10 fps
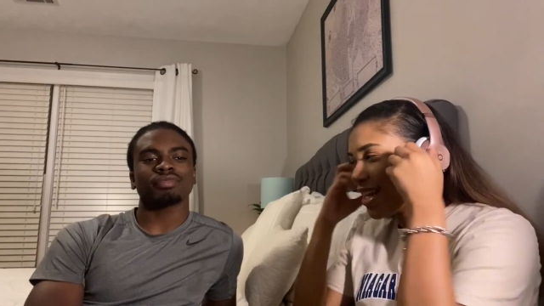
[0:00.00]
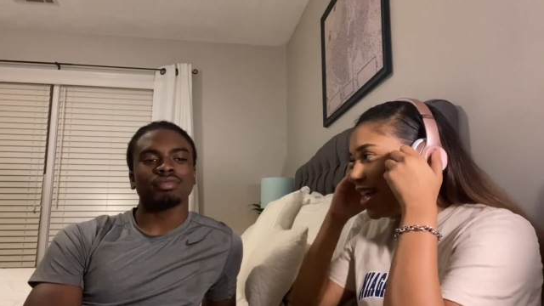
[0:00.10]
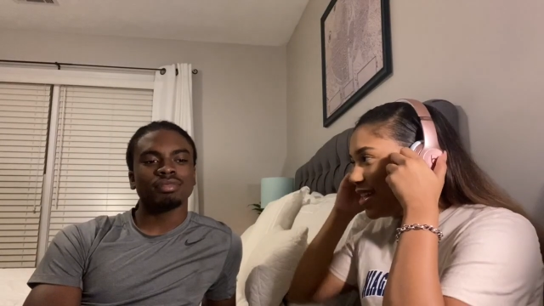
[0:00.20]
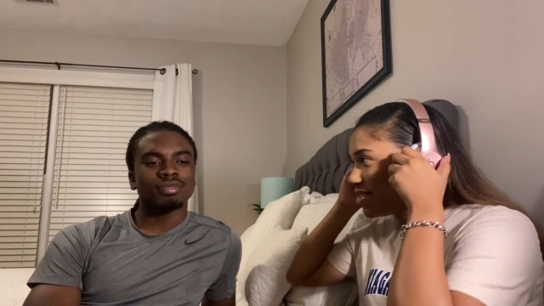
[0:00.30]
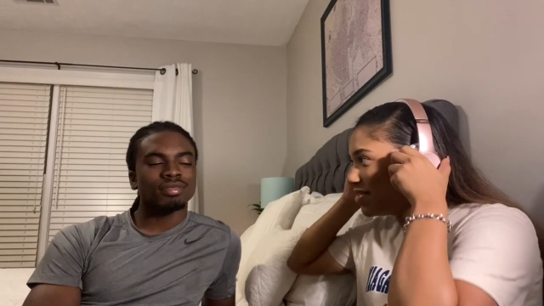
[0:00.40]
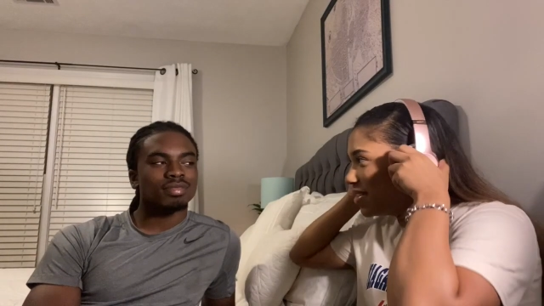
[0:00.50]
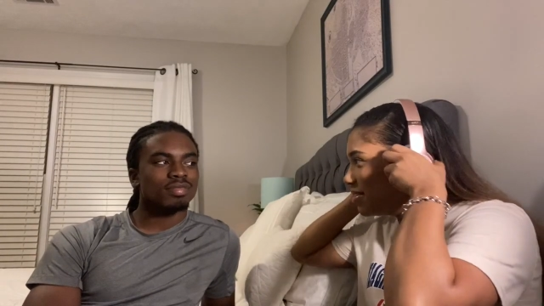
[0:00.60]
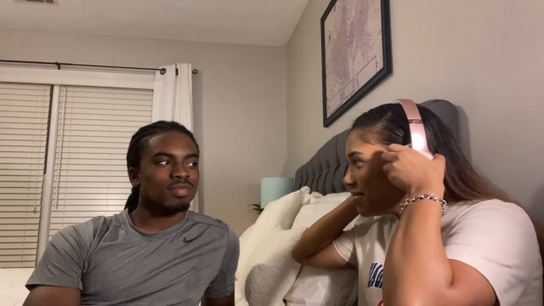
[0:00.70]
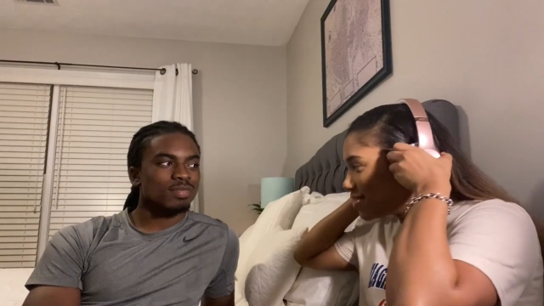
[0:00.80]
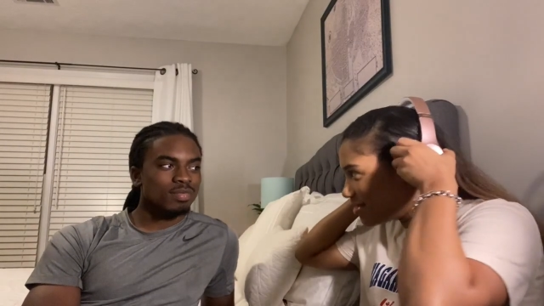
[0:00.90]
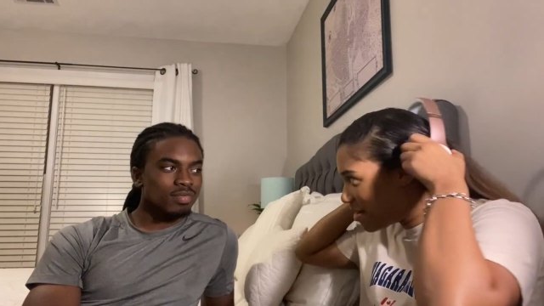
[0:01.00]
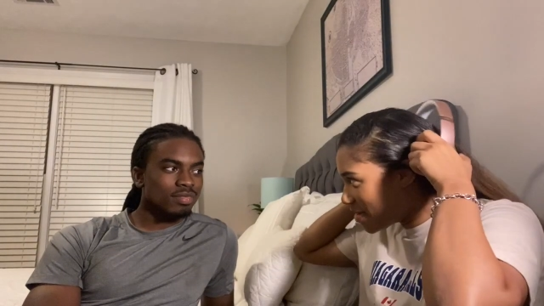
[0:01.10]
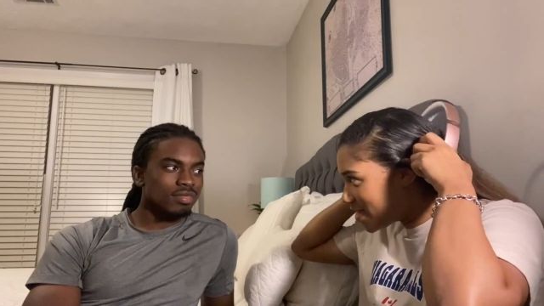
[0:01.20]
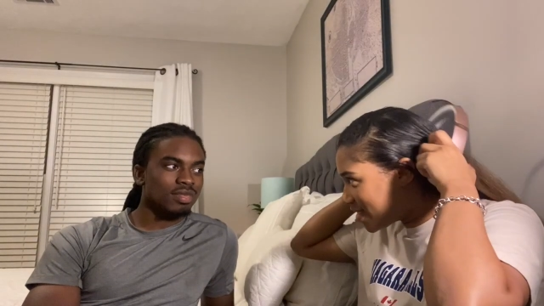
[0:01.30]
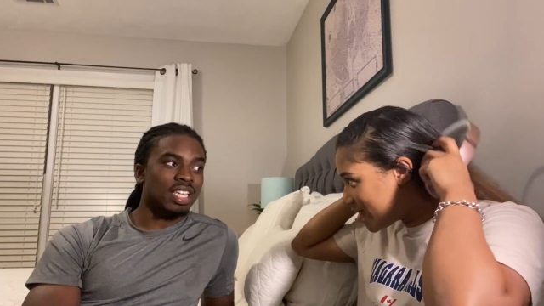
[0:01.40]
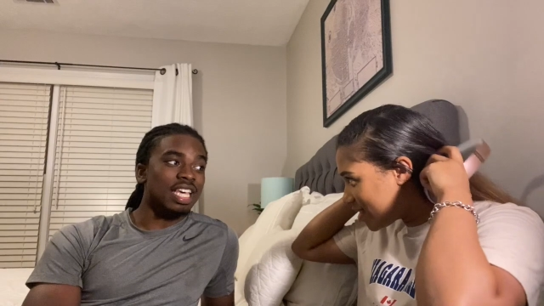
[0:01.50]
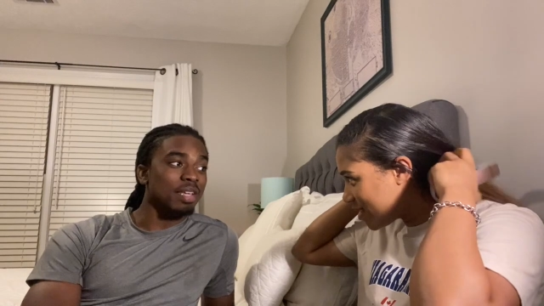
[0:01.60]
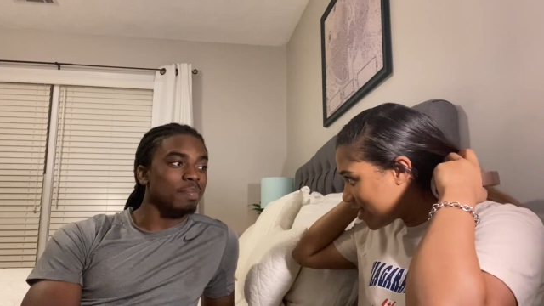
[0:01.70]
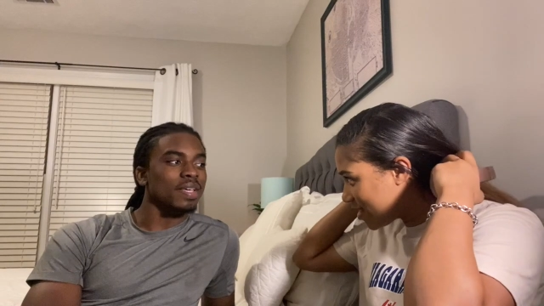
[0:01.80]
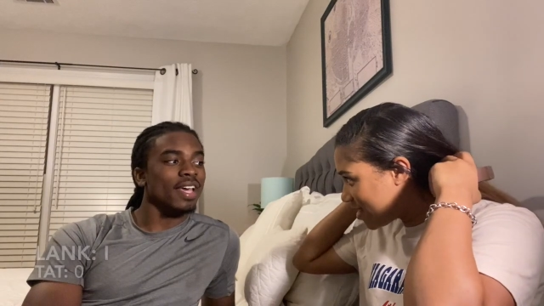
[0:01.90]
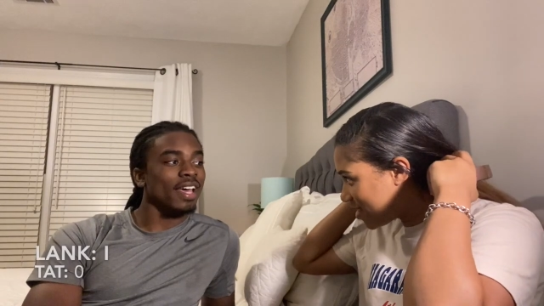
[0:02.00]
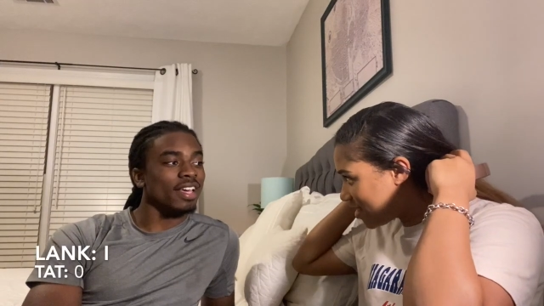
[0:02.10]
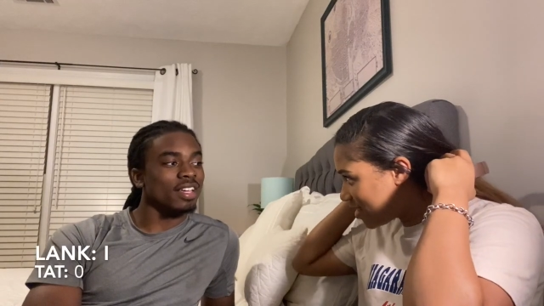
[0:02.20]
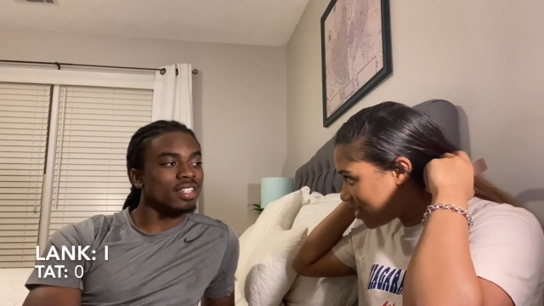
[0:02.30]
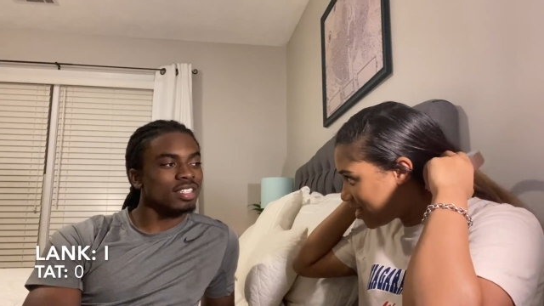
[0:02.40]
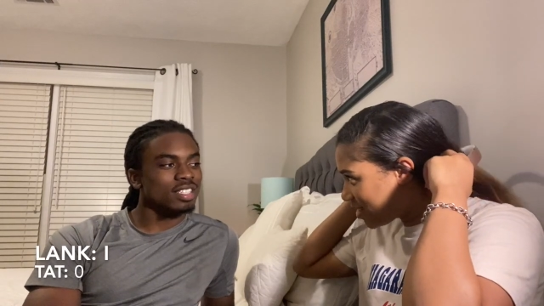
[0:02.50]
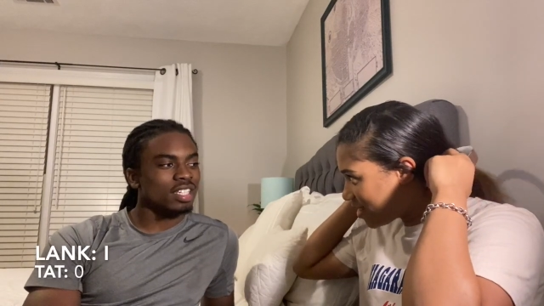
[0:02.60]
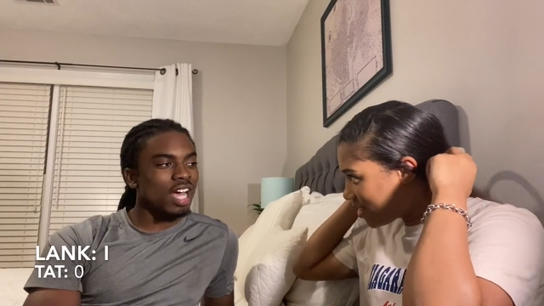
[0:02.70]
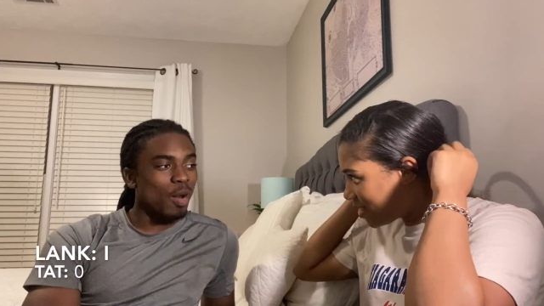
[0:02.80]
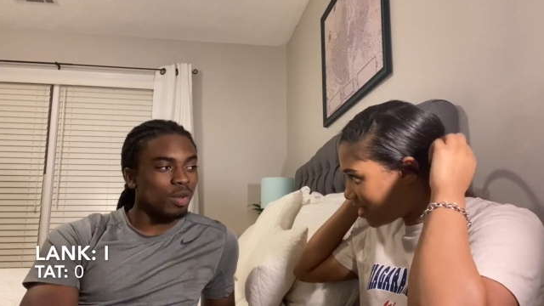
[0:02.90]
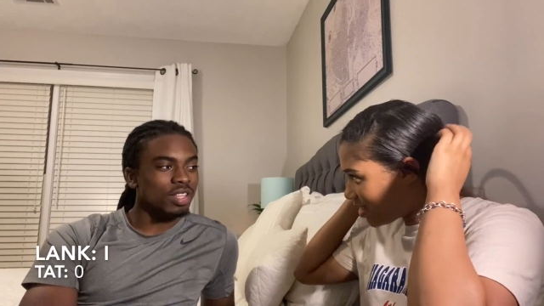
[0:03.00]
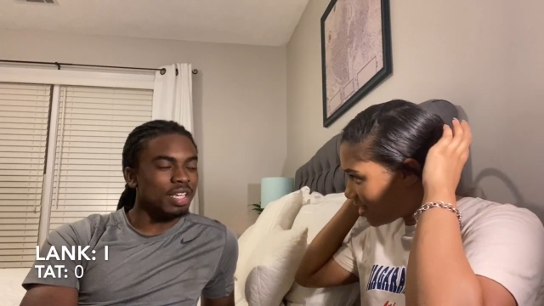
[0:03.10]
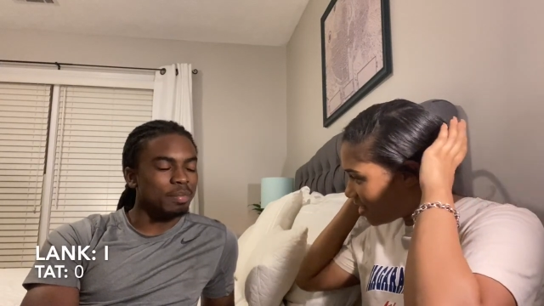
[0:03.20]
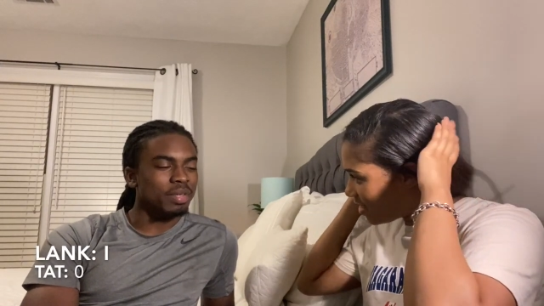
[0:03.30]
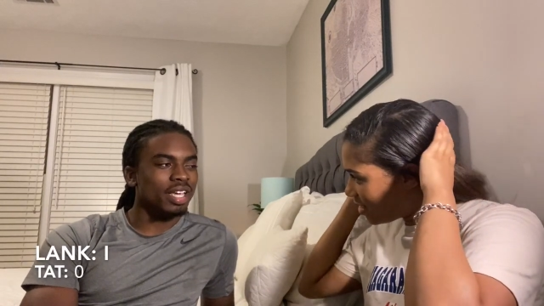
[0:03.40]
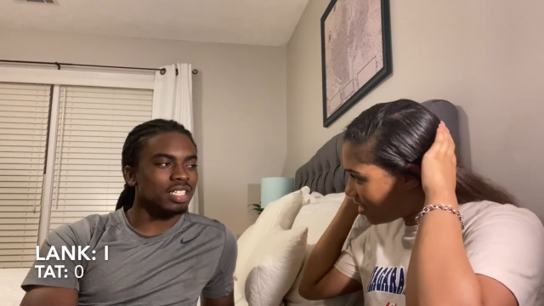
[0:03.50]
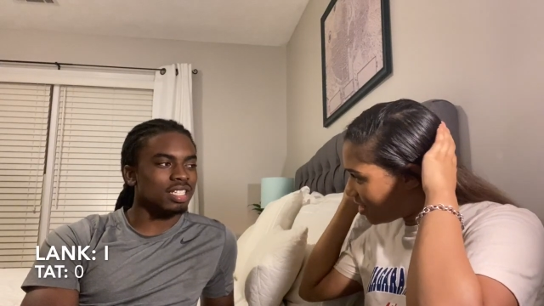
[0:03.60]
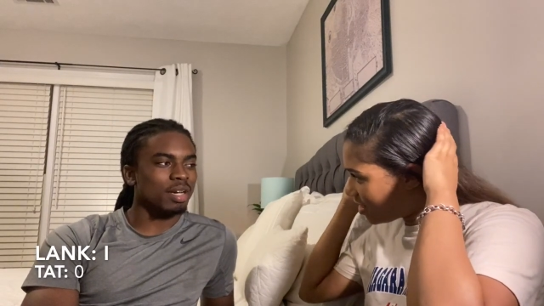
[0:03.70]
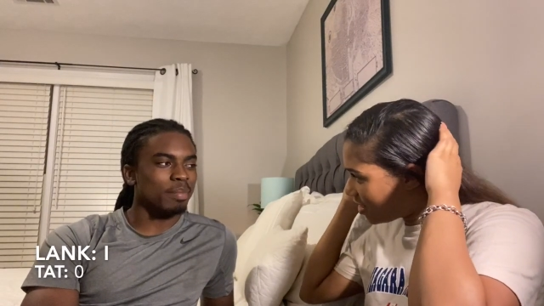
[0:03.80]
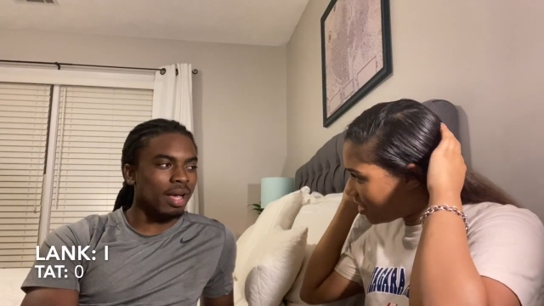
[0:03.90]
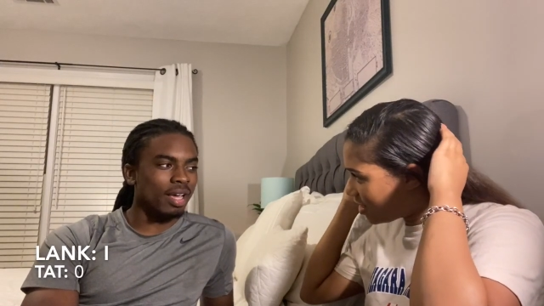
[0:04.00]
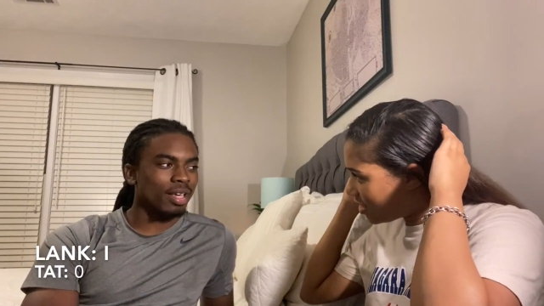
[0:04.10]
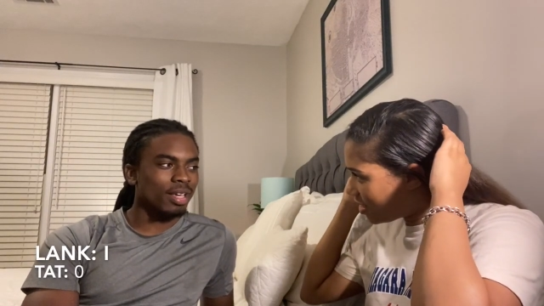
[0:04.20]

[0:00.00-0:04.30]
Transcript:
Speaker 1: I give up. What was it?
Speaker 2: NBA. I want the NBA to come back.